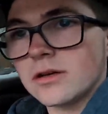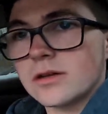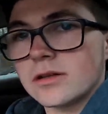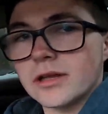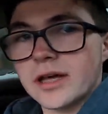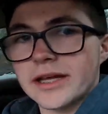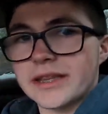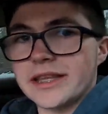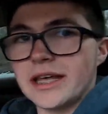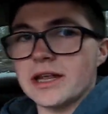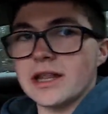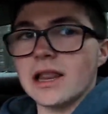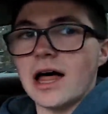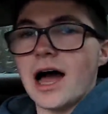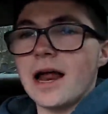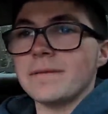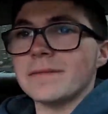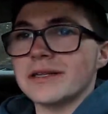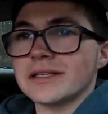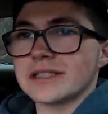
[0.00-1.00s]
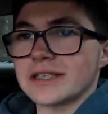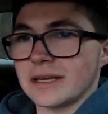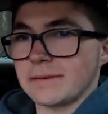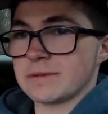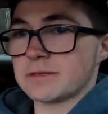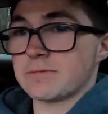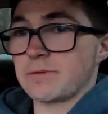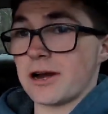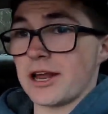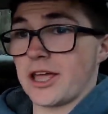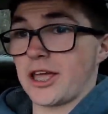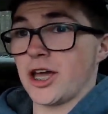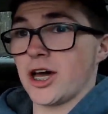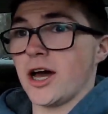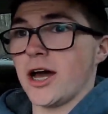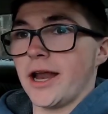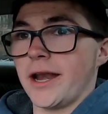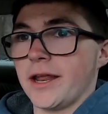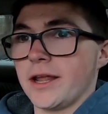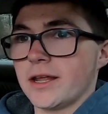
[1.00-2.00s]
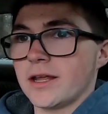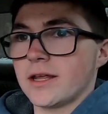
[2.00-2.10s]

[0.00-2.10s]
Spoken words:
Like, the alignment seems pretty good,